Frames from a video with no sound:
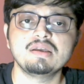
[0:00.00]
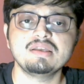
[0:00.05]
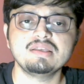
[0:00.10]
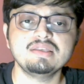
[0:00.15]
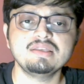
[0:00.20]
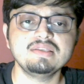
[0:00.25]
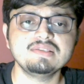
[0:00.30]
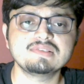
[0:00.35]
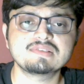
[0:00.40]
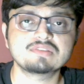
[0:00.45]

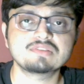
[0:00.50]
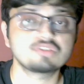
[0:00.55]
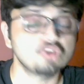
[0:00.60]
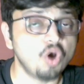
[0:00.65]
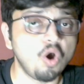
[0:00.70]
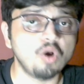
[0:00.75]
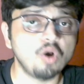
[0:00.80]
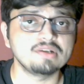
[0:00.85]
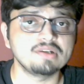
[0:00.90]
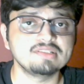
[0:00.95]
is
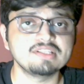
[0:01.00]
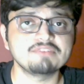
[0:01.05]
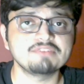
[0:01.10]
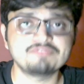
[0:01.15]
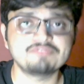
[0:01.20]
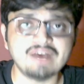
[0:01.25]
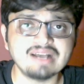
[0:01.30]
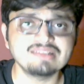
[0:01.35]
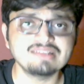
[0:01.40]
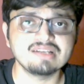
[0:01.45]
called the
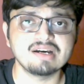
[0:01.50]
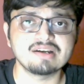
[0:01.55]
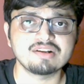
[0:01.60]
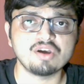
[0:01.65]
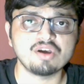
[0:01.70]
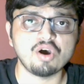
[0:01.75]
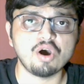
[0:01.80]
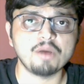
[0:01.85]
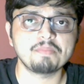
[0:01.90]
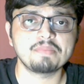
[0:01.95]
father
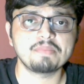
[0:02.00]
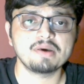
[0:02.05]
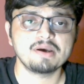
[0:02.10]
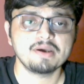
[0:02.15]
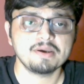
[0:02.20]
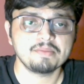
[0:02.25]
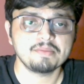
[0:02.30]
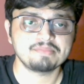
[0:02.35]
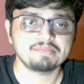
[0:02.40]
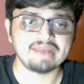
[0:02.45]
of
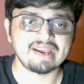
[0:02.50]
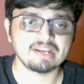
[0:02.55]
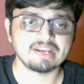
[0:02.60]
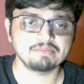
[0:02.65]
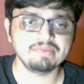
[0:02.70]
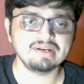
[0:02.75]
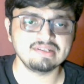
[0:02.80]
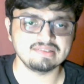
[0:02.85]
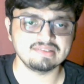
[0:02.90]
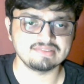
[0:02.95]

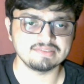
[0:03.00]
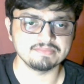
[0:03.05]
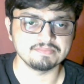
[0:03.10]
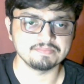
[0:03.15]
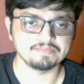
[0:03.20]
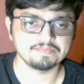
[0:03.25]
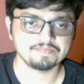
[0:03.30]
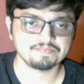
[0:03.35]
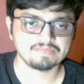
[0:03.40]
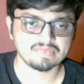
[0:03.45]
pragmatism.
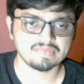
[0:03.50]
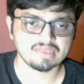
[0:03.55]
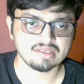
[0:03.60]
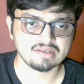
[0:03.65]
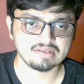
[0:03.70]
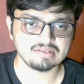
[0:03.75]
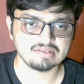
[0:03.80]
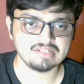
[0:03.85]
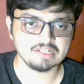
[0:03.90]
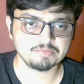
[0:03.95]

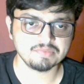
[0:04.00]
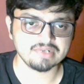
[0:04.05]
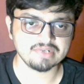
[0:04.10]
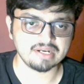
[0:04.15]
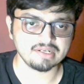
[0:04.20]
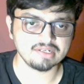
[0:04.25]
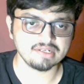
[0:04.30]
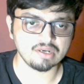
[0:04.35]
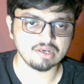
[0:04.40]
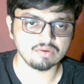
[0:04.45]
Let me
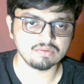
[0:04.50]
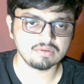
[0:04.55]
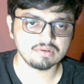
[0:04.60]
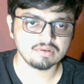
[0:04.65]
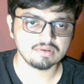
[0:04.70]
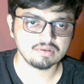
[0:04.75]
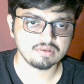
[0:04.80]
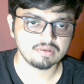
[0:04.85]
write it down.